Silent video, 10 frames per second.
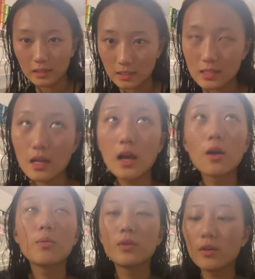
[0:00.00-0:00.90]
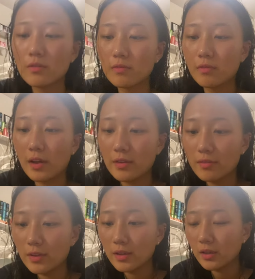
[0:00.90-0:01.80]
That's how we're
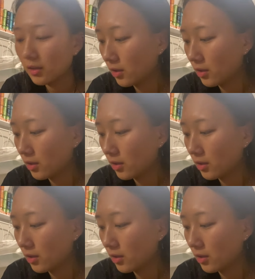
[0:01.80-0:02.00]
vibing.